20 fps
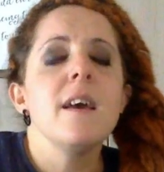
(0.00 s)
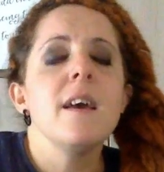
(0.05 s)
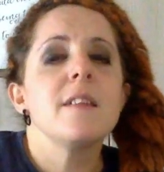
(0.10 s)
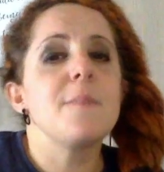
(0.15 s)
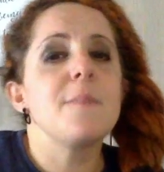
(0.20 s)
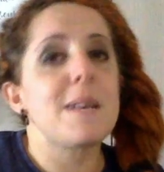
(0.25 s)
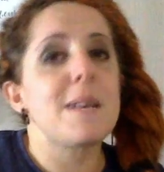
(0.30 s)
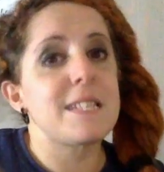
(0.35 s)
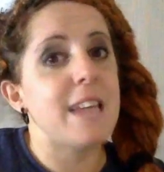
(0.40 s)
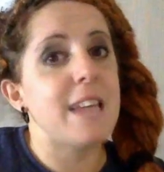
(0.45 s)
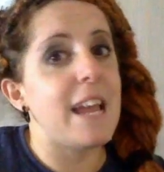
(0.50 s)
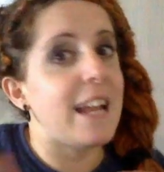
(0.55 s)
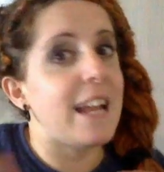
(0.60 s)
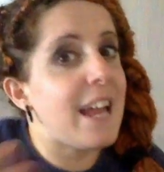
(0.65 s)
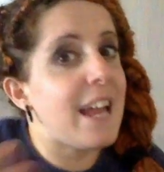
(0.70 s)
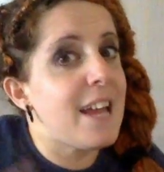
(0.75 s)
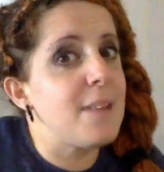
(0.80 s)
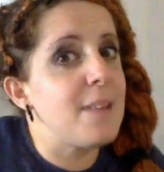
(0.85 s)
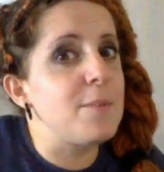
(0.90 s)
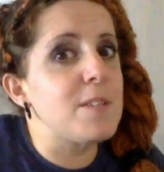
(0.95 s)
Domesticating
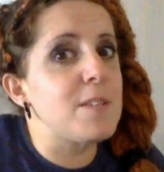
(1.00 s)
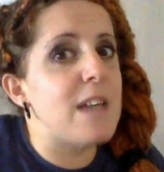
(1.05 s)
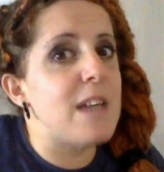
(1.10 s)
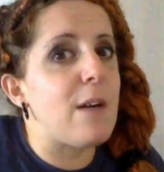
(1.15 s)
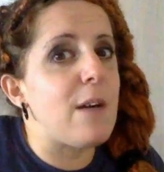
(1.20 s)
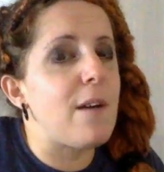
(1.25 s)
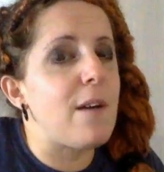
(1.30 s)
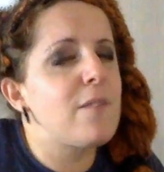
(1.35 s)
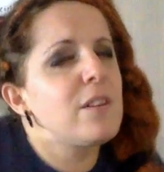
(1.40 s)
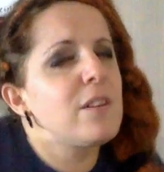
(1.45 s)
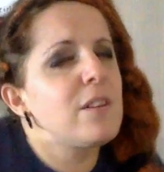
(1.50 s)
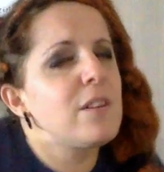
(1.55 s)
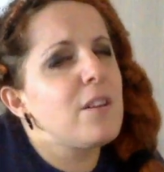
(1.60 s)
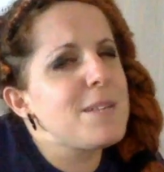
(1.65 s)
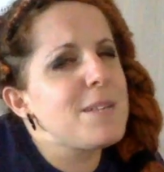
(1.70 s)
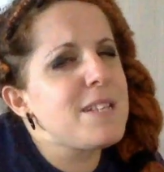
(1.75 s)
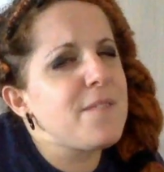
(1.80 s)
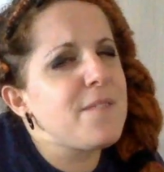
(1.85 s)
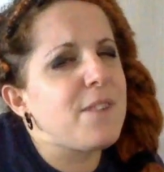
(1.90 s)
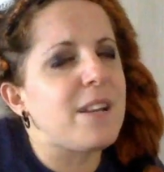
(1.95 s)
animals, however, a little
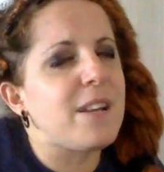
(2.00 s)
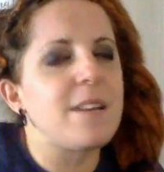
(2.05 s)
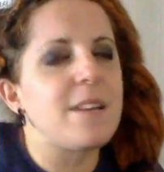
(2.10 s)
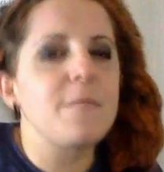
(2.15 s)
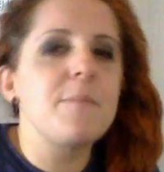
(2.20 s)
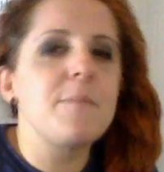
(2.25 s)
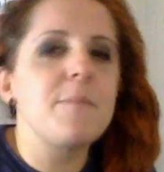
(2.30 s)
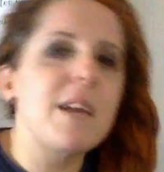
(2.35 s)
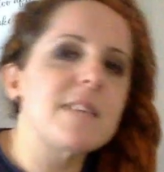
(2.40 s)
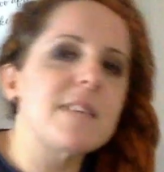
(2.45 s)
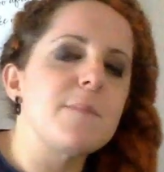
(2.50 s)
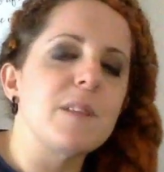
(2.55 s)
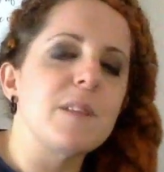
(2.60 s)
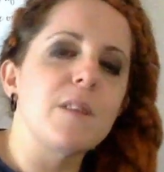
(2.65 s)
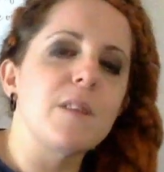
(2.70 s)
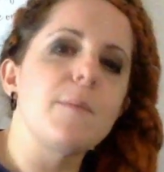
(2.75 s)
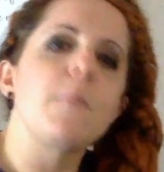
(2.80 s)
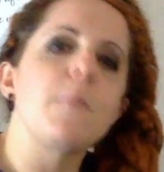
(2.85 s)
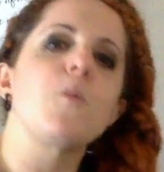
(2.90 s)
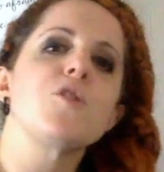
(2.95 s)
bit different. It makes them a
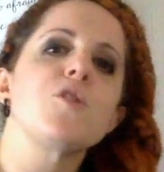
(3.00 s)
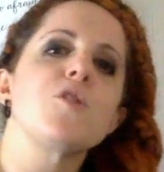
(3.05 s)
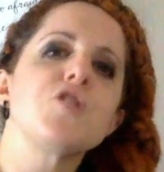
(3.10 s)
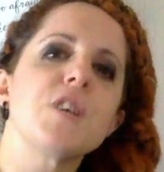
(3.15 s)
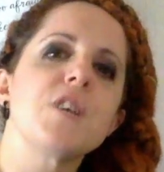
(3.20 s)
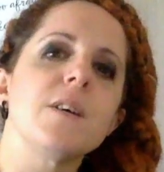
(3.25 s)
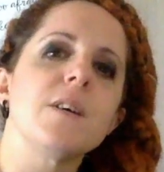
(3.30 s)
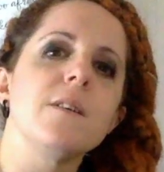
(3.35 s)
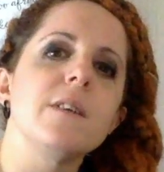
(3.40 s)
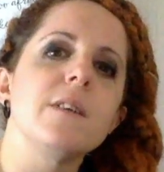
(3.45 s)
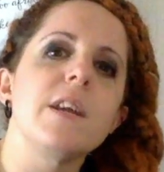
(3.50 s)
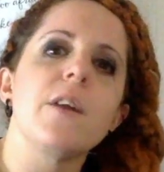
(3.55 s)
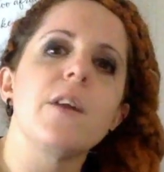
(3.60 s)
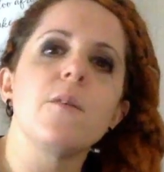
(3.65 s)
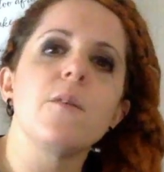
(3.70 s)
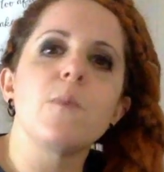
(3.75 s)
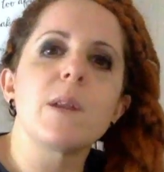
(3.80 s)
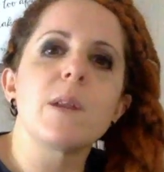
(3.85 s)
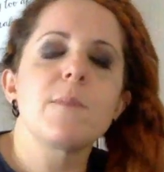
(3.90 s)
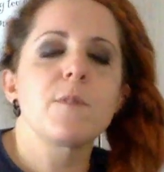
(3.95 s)
little bit more chill.
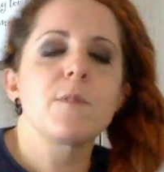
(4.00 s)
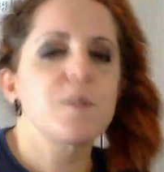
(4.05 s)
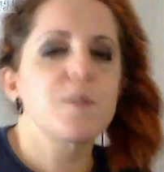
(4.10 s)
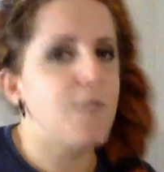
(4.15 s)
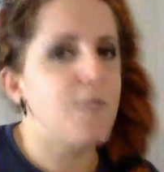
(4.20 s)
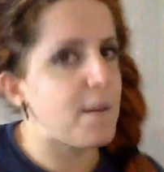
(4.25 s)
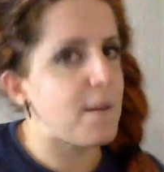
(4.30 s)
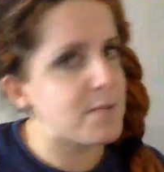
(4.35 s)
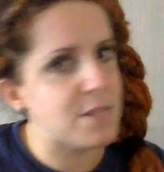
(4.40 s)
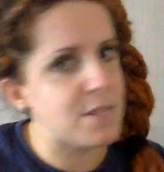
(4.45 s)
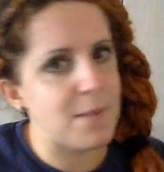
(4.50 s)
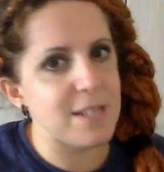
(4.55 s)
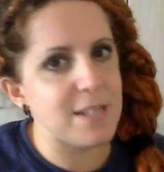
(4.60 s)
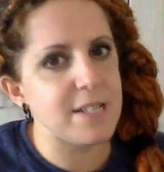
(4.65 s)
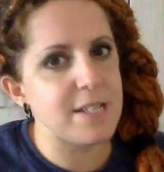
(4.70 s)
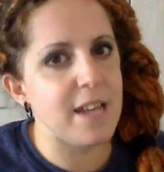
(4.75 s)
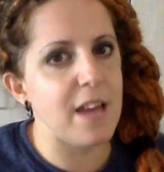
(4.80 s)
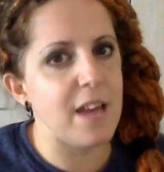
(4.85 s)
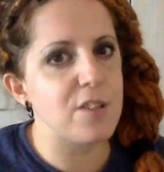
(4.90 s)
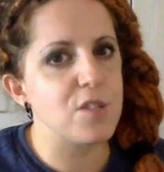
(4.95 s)
One of the most famous
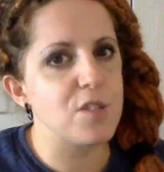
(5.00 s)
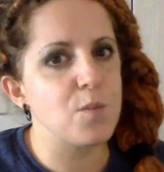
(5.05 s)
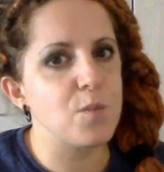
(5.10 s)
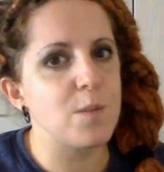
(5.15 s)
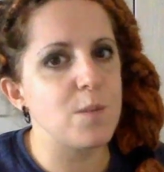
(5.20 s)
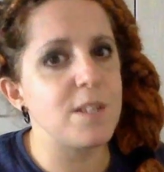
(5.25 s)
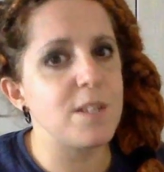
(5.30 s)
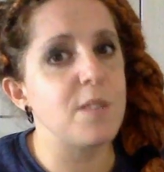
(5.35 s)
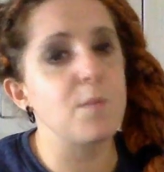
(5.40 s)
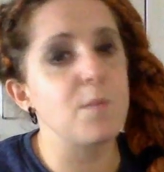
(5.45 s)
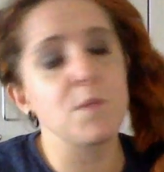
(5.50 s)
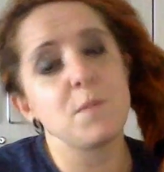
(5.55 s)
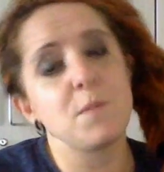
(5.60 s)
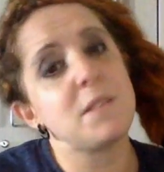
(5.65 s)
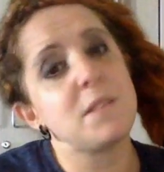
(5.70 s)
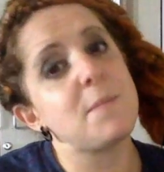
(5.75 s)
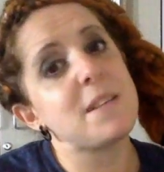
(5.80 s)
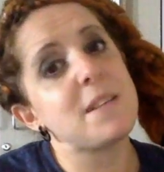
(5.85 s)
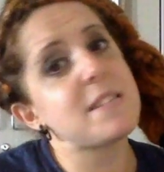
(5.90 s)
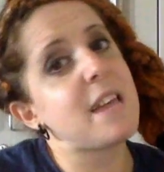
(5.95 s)
domestications we did was we
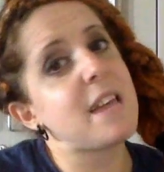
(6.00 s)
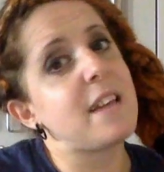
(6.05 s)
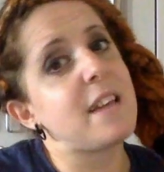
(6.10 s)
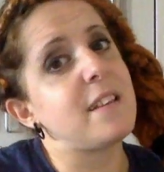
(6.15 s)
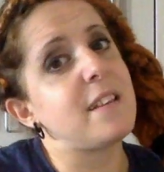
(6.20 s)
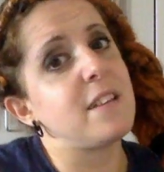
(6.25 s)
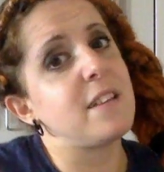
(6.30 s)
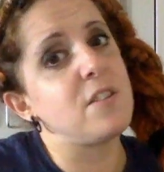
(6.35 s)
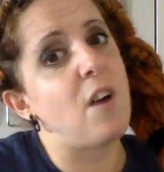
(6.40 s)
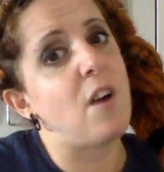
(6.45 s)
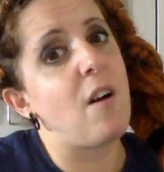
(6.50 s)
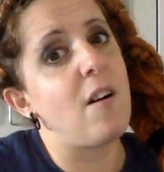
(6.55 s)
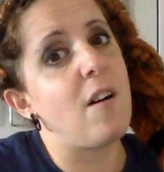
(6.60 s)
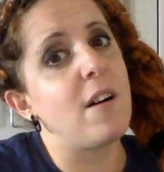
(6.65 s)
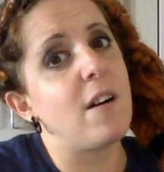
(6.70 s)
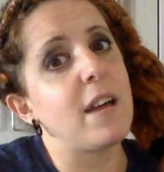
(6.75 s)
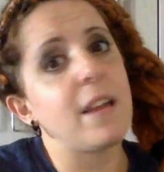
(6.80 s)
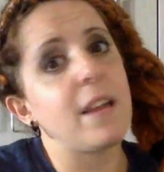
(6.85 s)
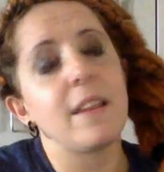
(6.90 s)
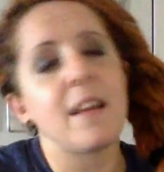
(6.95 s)
domesticated the
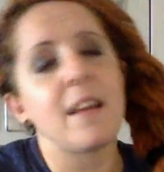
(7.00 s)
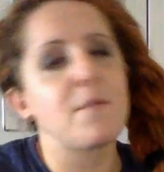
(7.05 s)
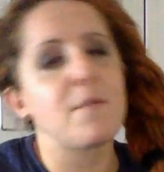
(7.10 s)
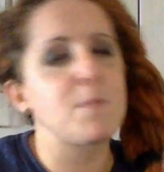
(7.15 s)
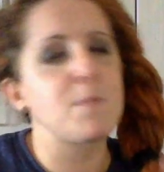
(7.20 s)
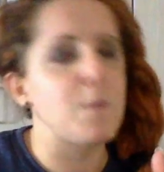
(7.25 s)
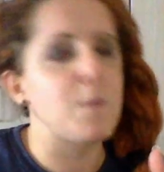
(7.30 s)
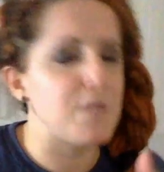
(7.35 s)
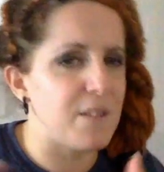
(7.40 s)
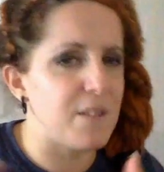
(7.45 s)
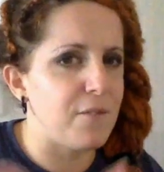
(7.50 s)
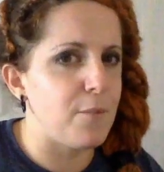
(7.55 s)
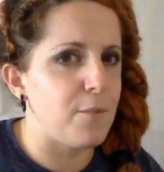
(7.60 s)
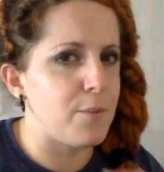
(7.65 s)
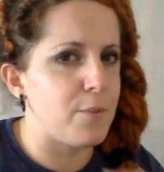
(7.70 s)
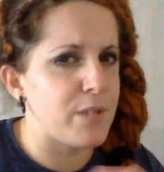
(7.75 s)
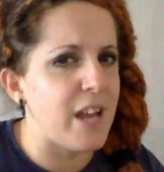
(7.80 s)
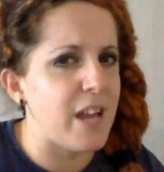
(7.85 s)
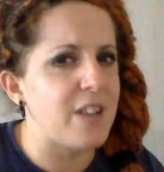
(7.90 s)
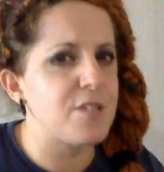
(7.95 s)
dog, and that was mostly for
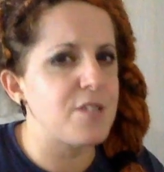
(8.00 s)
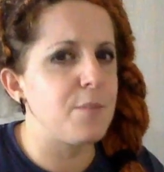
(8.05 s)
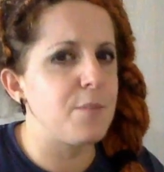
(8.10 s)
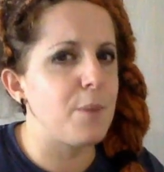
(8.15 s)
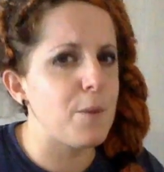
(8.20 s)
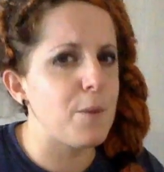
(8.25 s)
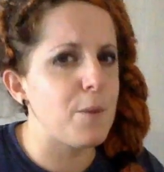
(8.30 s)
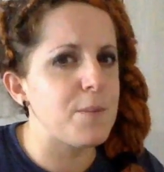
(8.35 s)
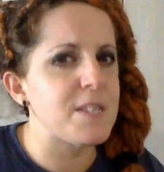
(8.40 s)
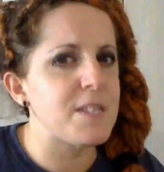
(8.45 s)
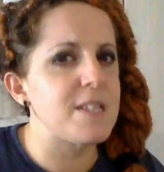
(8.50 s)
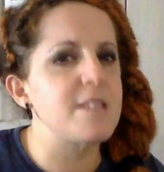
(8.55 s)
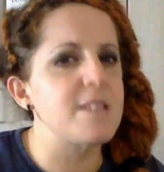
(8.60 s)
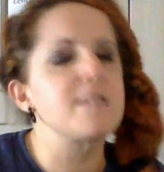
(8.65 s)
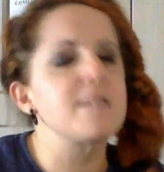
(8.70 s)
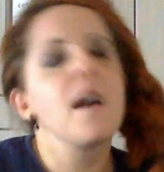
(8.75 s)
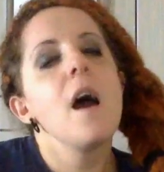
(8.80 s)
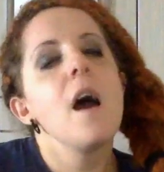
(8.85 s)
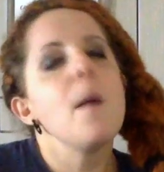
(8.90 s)
protection purposes.